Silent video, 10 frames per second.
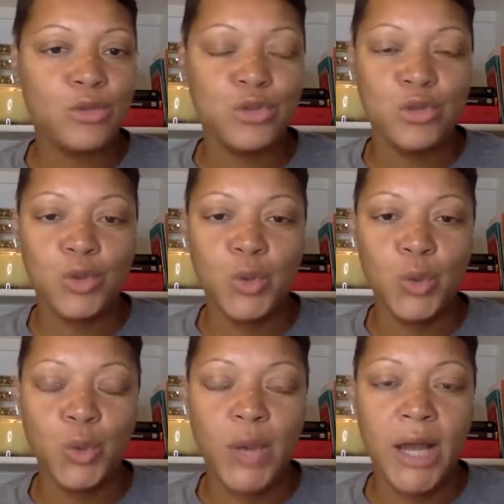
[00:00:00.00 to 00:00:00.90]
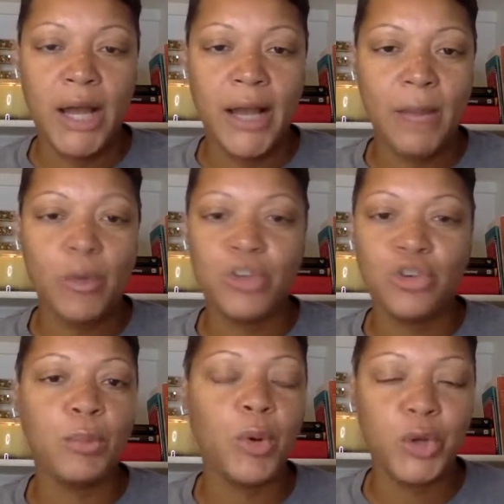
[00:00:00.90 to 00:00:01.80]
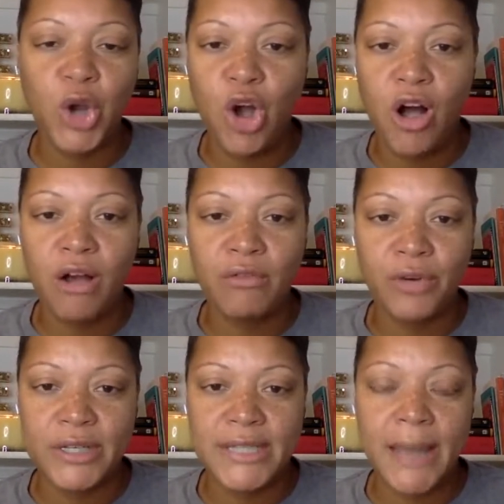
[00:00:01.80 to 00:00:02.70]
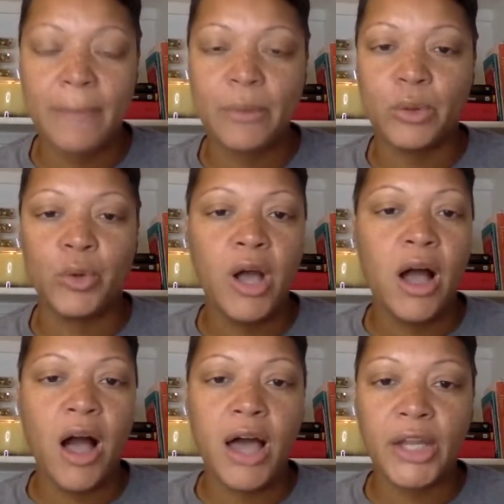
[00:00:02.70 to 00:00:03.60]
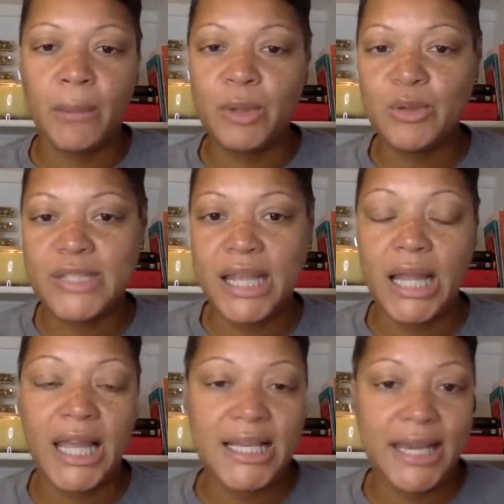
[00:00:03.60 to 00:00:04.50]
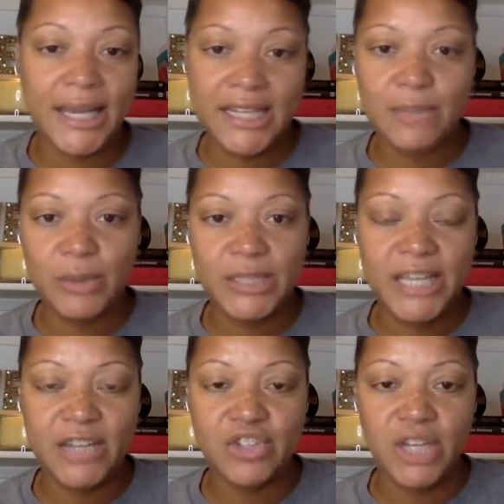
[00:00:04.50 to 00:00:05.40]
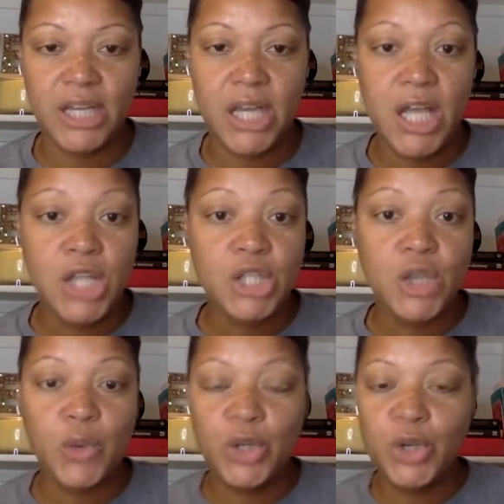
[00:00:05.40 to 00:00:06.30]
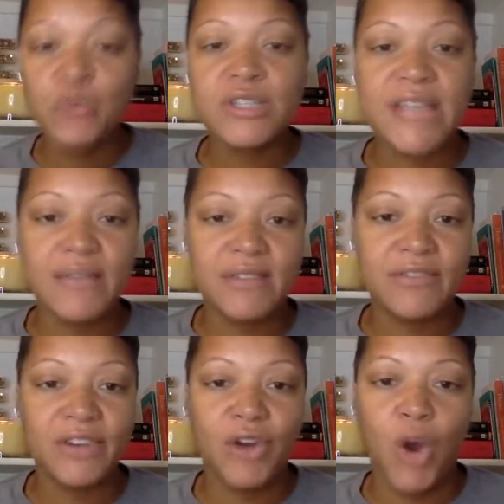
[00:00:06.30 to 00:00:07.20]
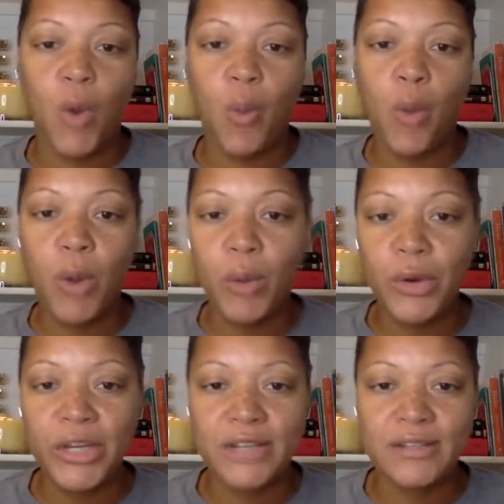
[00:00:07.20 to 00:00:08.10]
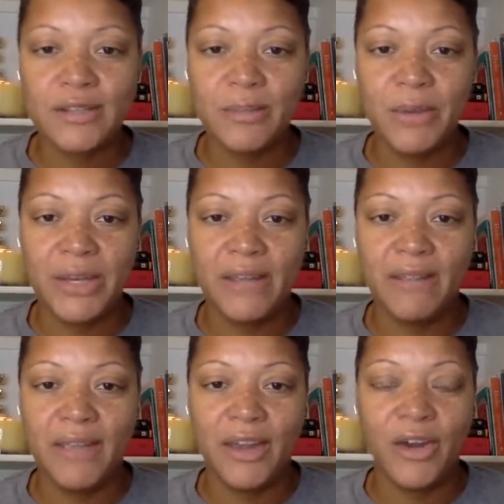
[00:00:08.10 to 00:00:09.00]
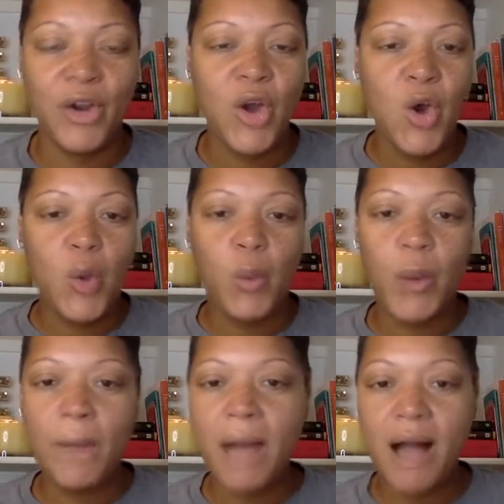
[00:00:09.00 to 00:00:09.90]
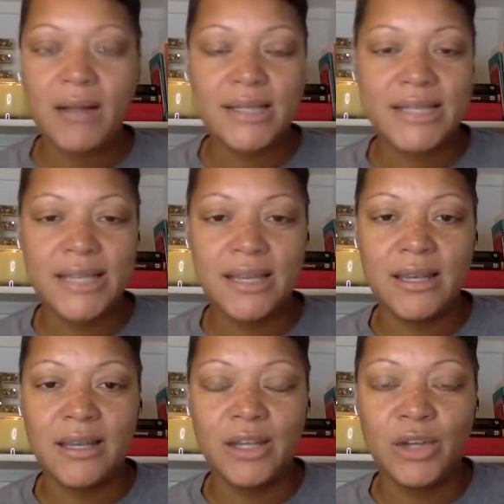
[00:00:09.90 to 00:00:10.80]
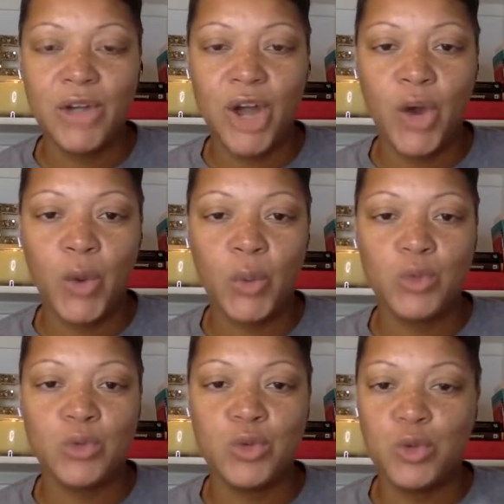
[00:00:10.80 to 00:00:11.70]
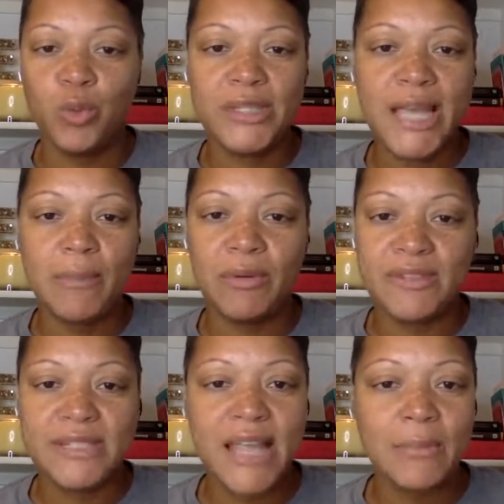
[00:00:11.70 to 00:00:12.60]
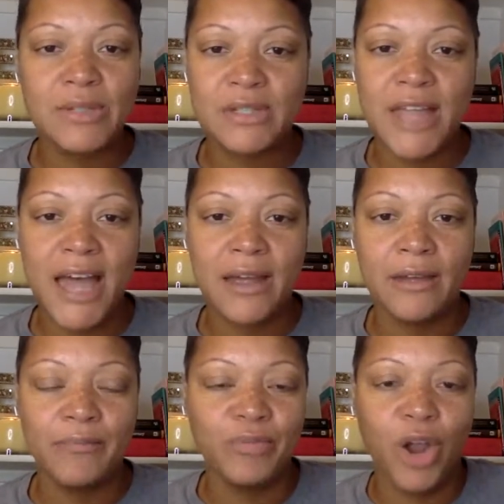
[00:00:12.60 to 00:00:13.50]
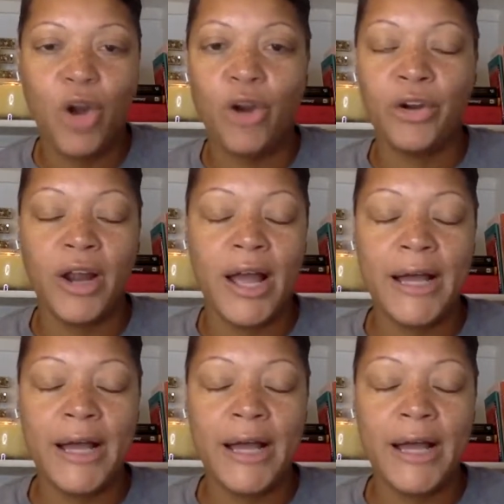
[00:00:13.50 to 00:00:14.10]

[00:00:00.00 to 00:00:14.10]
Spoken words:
to, what's your protocol, for example, on abuse, neglect, and exploitation. So you just have to figure out what wording to put in there, what policy, to what type of steps that are